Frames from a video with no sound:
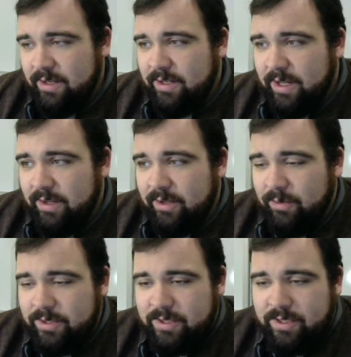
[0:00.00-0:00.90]
Now the
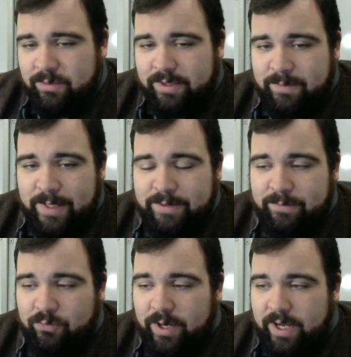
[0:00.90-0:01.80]
question is, what is the
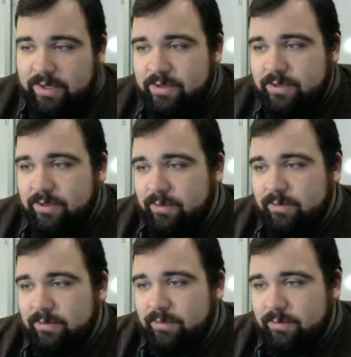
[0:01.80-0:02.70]
maximum range? So
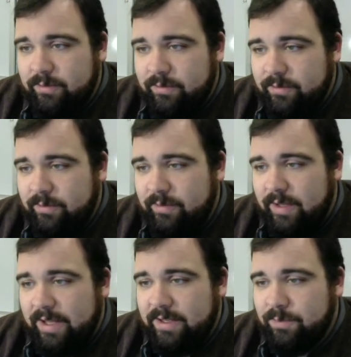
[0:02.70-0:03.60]

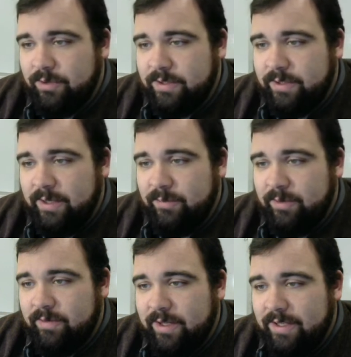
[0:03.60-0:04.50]
at this point in time,
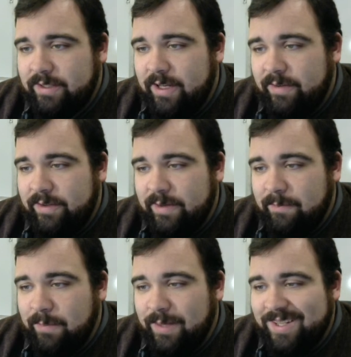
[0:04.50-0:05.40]
we've got everything
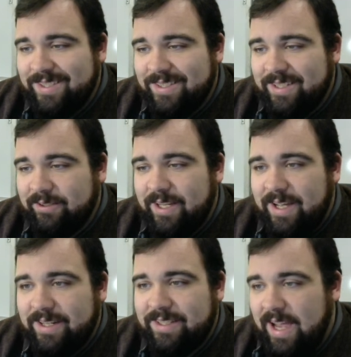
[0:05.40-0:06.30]
but delta
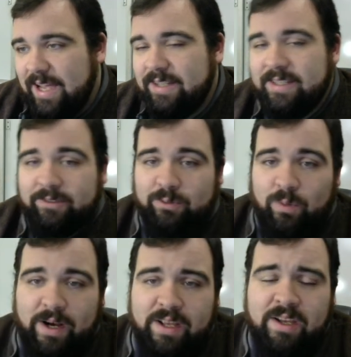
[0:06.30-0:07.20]
x and delta
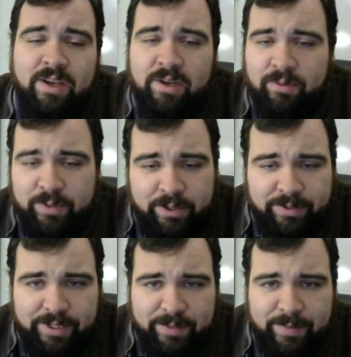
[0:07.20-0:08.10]
y. We
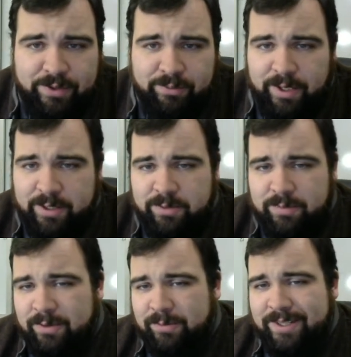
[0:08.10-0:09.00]
only care about the range, so we
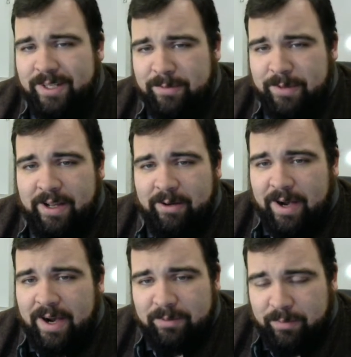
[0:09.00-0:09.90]
don't really care about how
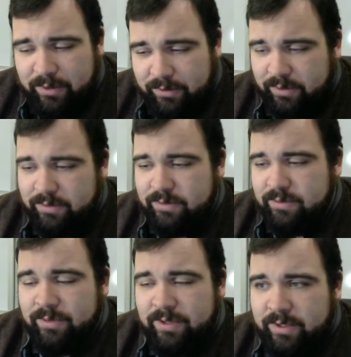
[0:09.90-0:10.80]
high the ball goes.
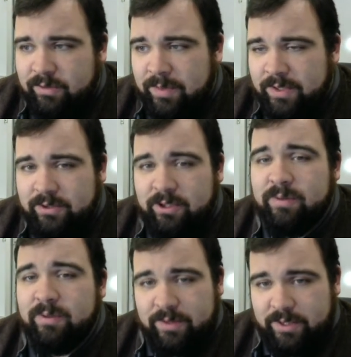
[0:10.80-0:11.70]
So we're not going to worry about
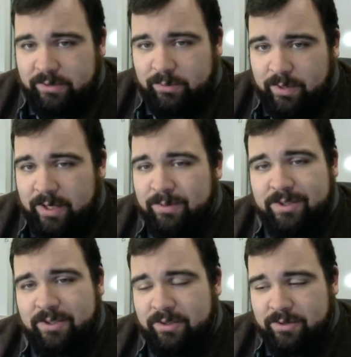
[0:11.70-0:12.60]
solving for delta y. We're
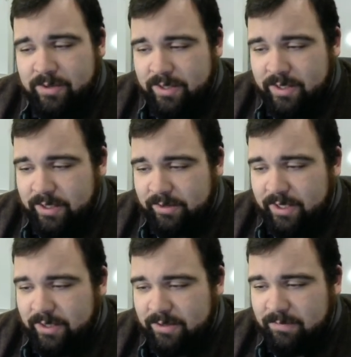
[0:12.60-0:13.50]
just going to go straight to delta
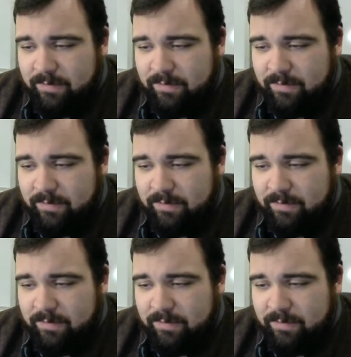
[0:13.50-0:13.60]
x.